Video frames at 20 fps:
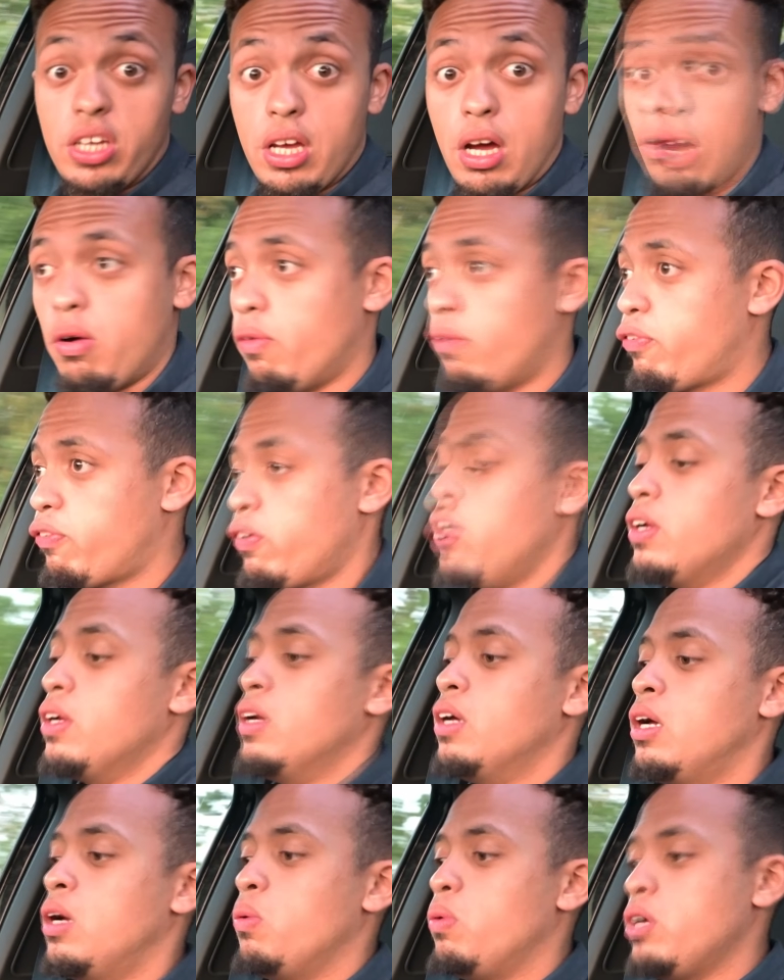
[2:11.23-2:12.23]
Golf,
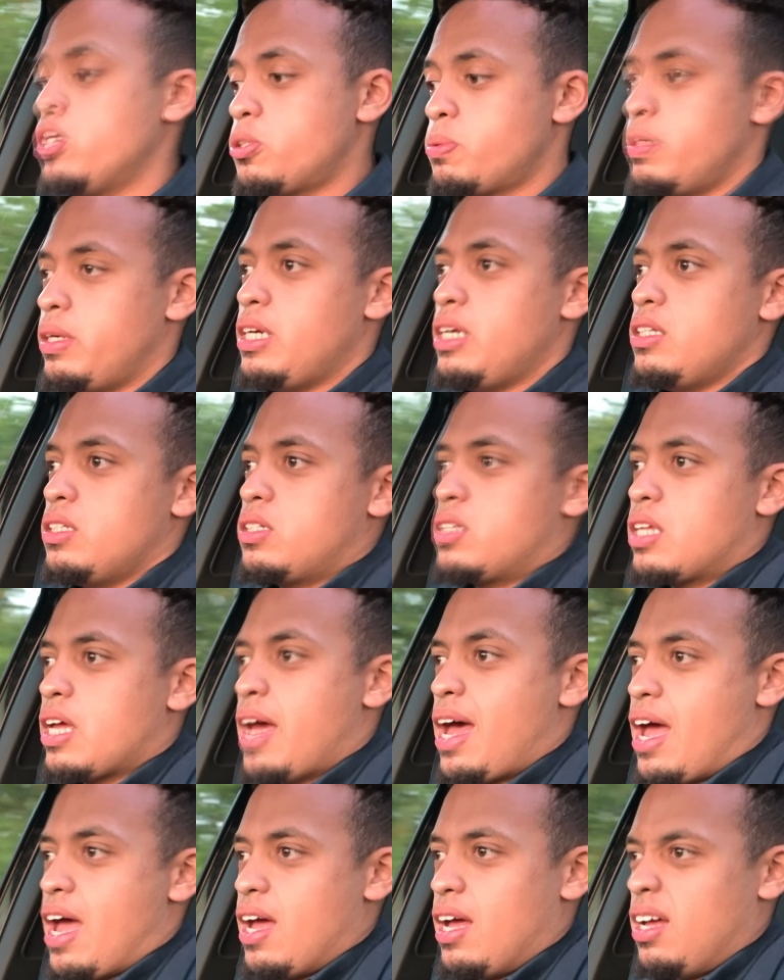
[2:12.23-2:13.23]
which means
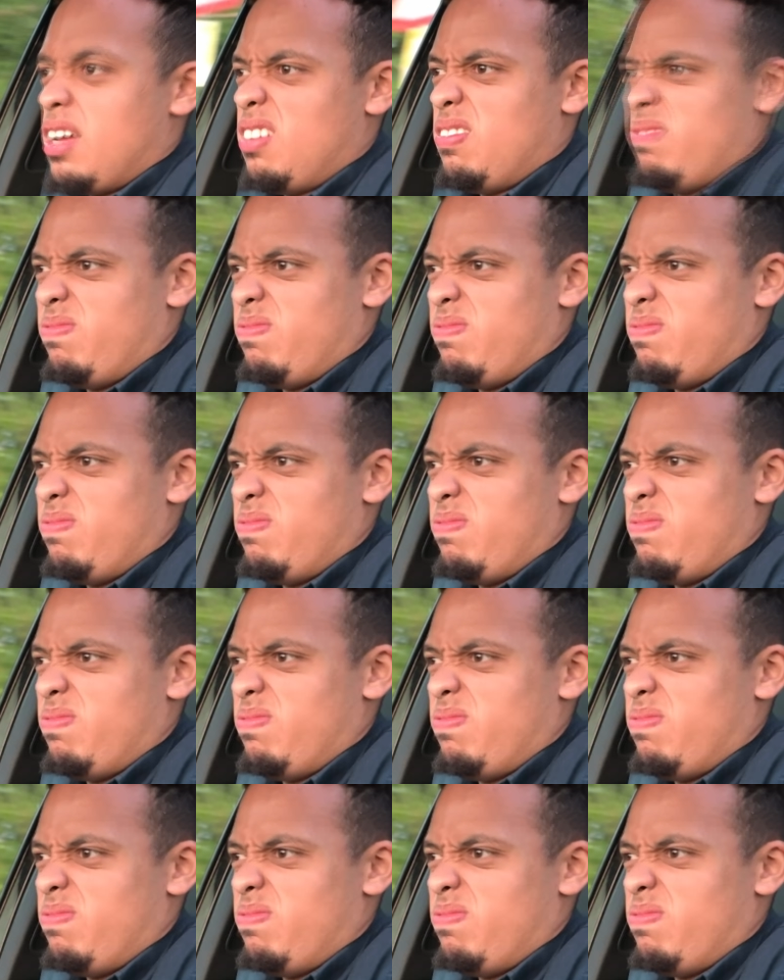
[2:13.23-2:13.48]
that